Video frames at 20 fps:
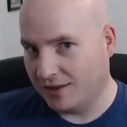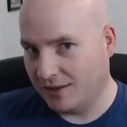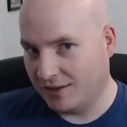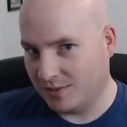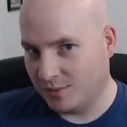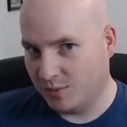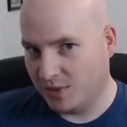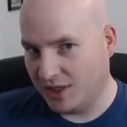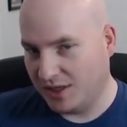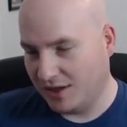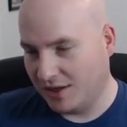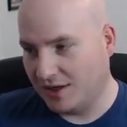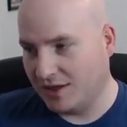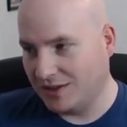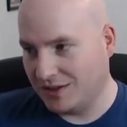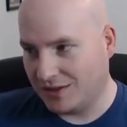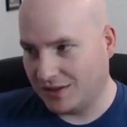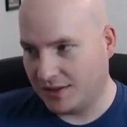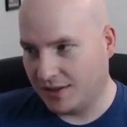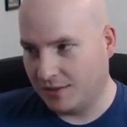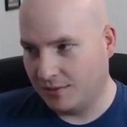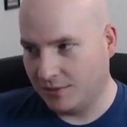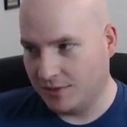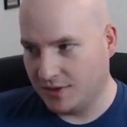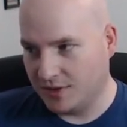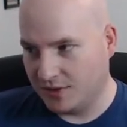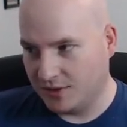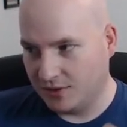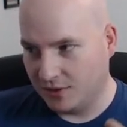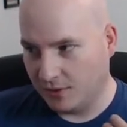It's because it
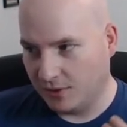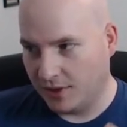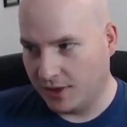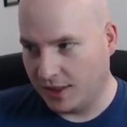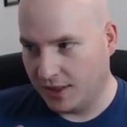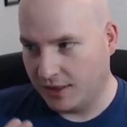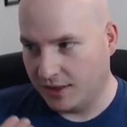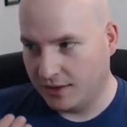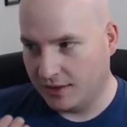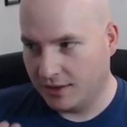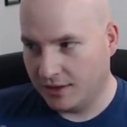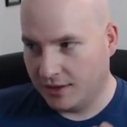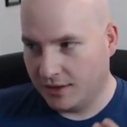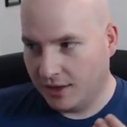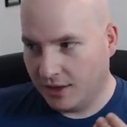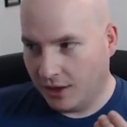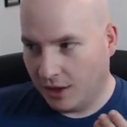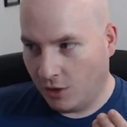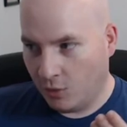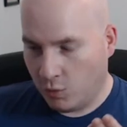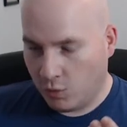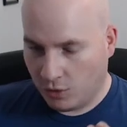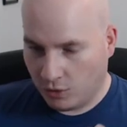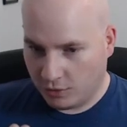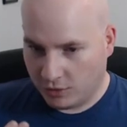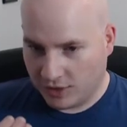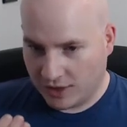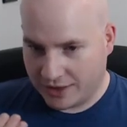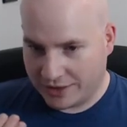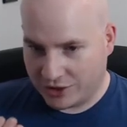was during a
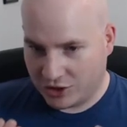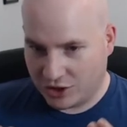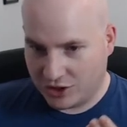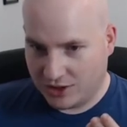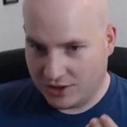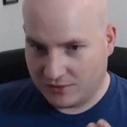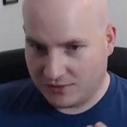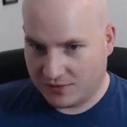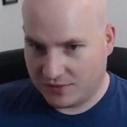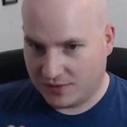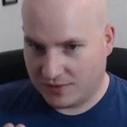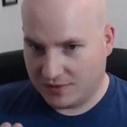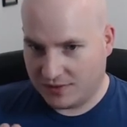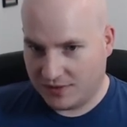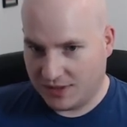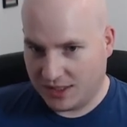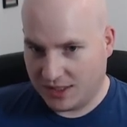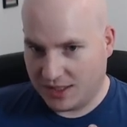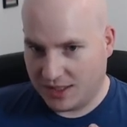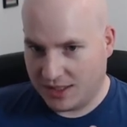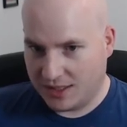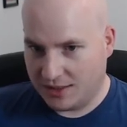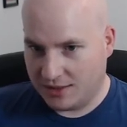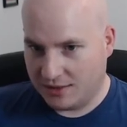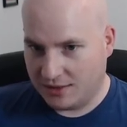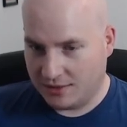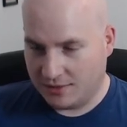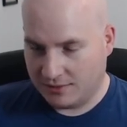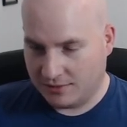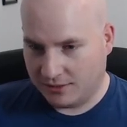world line shift that kind
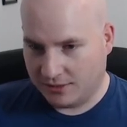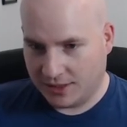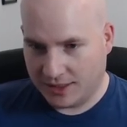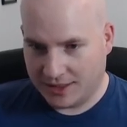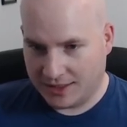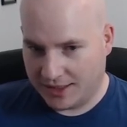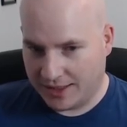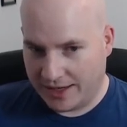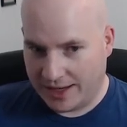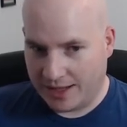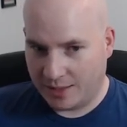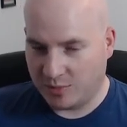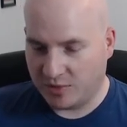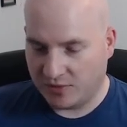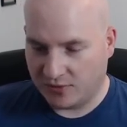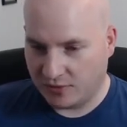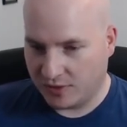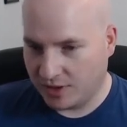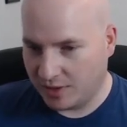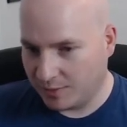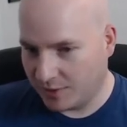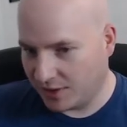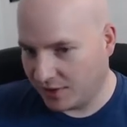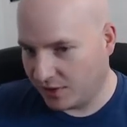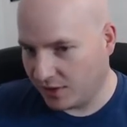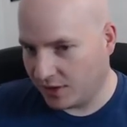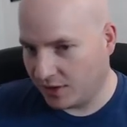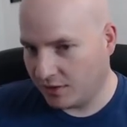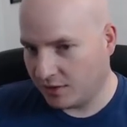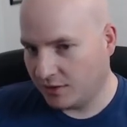of let that happen for him, I
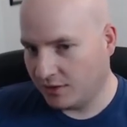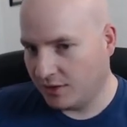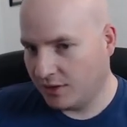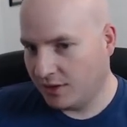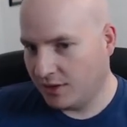think.